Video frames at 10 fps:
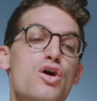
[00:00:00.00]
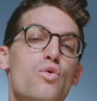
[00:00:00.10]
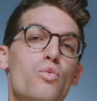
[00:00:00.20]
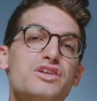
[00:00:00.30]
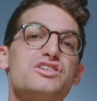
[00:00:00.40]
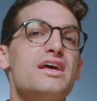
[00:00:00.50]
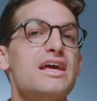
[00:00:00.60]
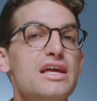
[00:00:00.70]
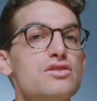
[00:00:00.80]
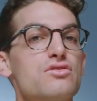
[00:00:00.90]
which
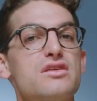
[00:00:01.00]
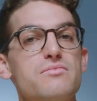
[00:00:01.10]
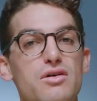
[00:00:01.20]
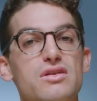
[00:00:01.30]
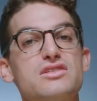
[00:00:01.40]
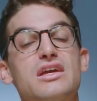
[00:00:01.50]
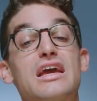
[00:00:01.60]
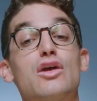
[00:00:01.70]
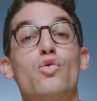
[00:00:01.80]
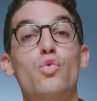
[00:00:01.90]
hindered the ability to
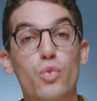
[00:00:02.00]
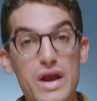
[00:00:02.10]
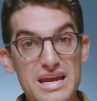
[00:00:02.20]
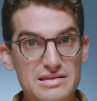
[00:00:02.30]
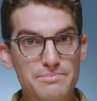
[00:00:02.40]
get great